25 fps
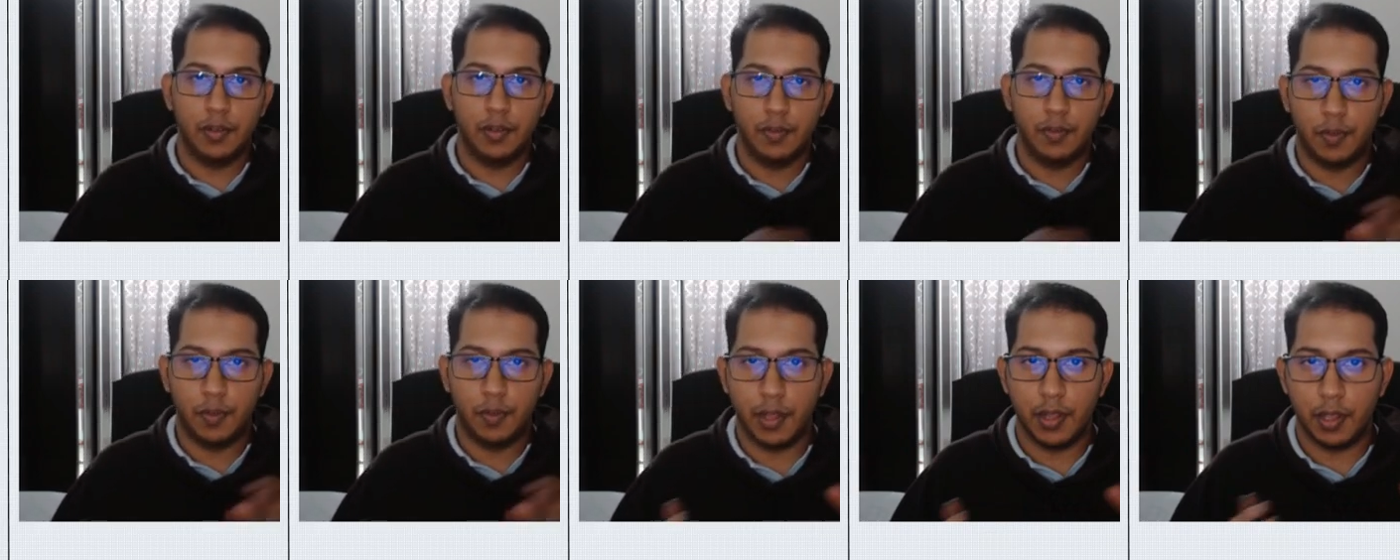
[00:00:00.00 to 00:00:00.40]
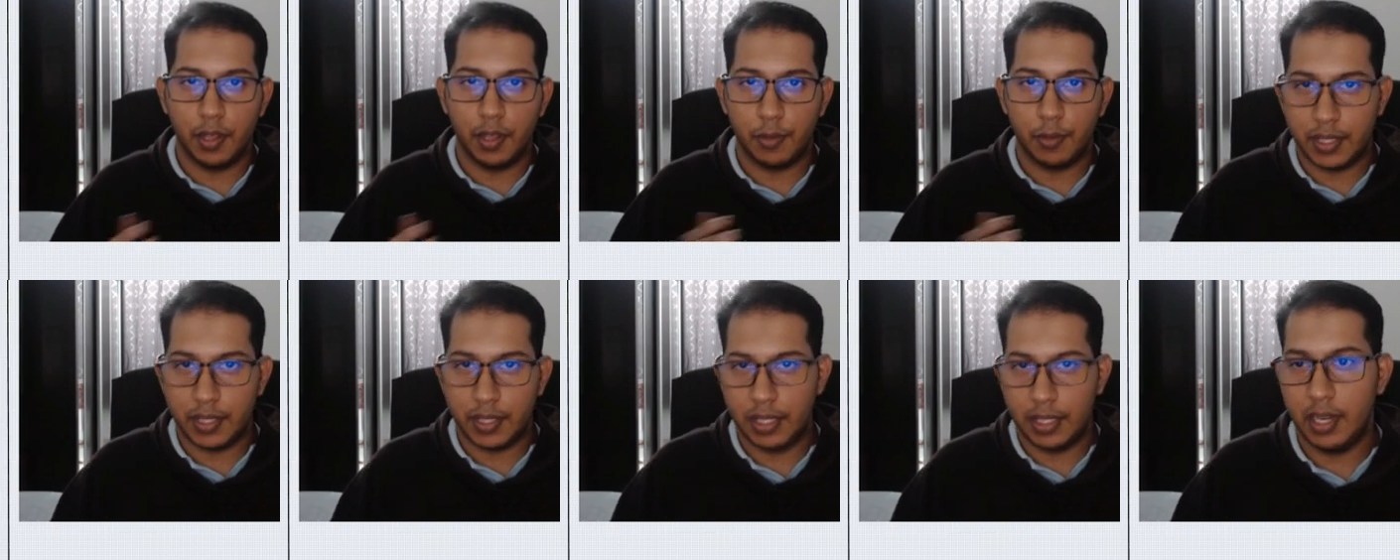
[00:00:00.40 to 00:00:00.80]
for the
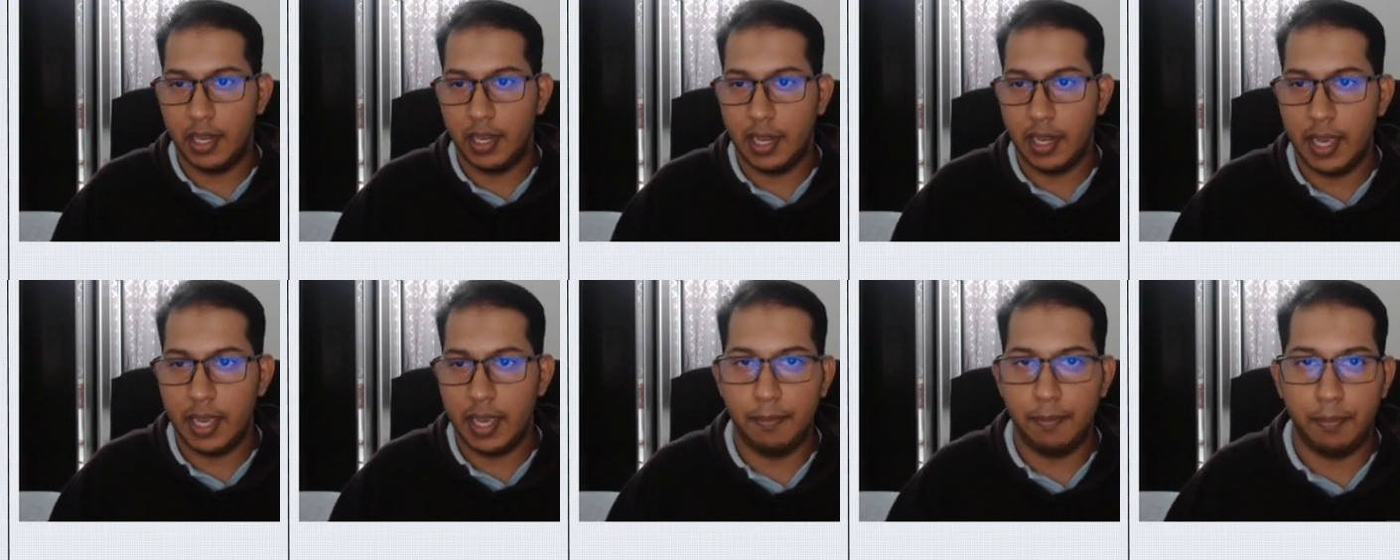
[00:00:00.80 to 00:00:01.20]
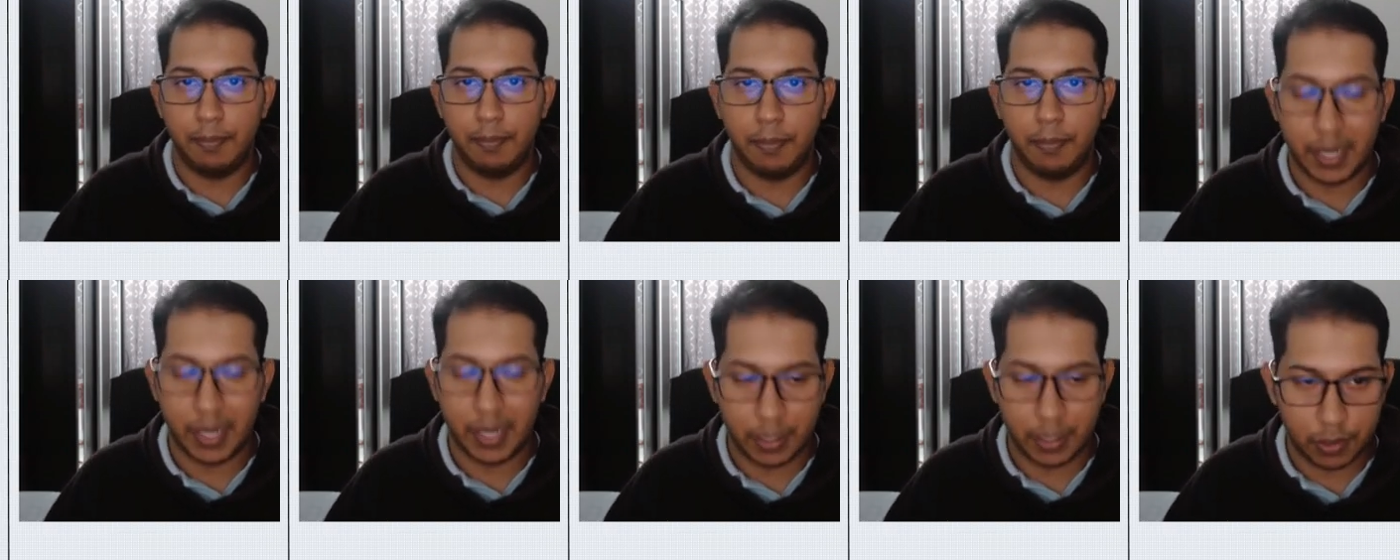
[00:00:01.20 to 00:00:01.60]
question A
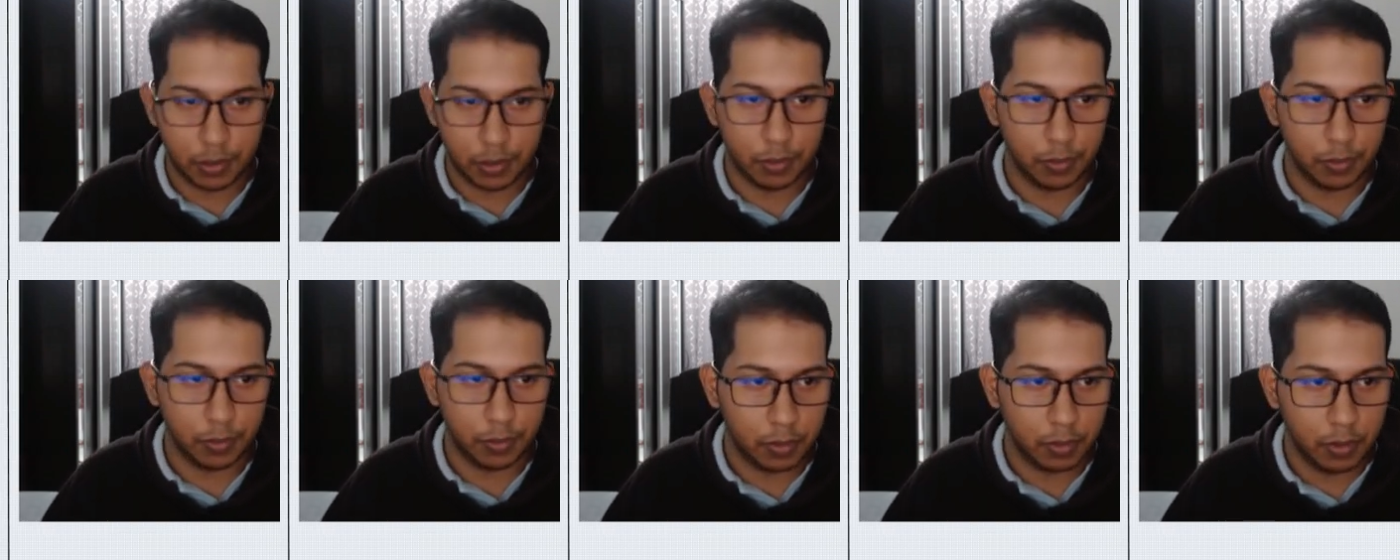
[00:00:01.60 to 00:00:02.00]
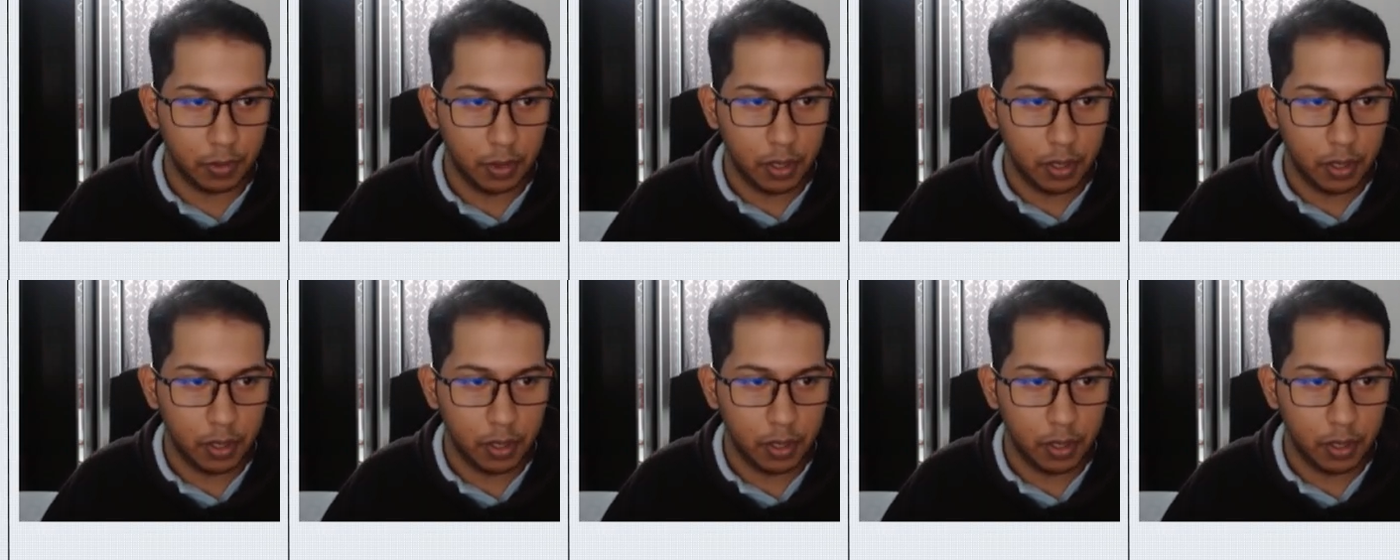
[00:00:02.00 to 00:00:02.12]
part 2,